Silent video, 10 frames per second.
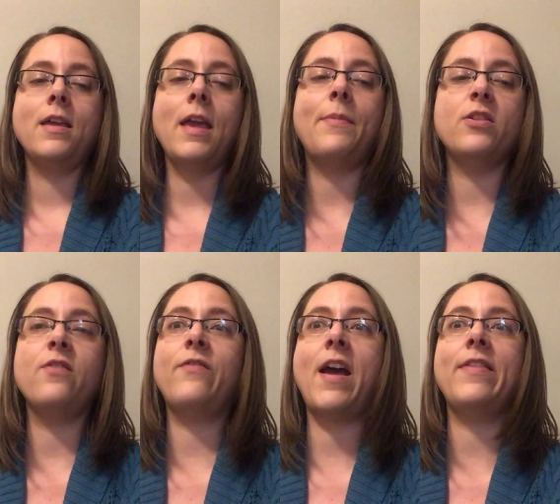Yeah, but you
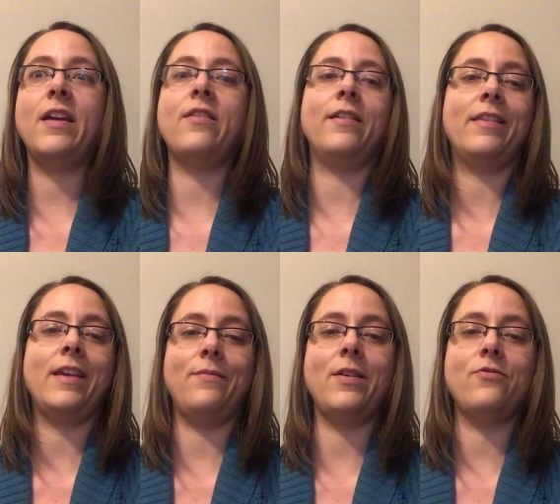finally go to
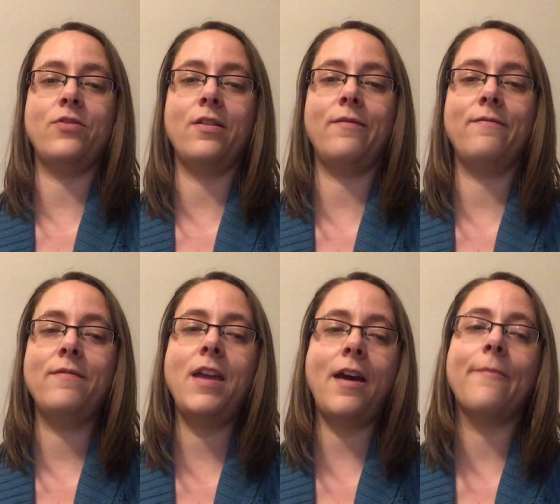sleep, don't you?
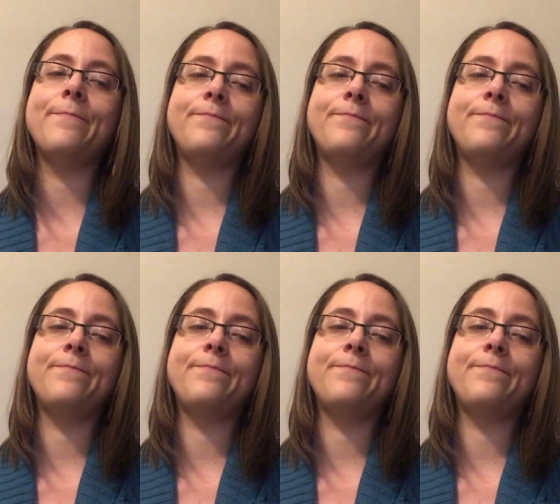Yeah.